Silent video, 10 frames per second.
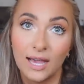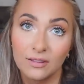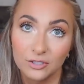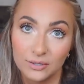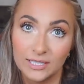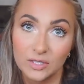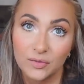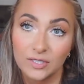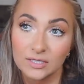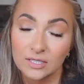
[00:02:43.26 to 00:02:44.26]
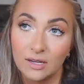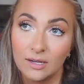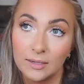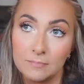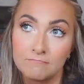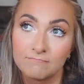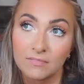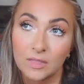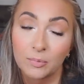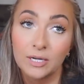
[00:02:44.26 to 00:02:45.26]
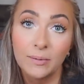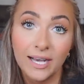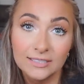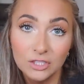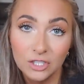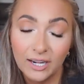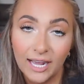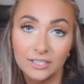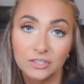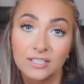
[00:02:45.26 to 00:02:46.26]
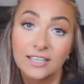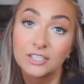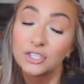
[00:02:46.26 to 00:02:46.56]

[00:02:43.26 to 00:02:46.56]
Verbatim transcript: got their transfers. Um, the pretty passenger, Ashley,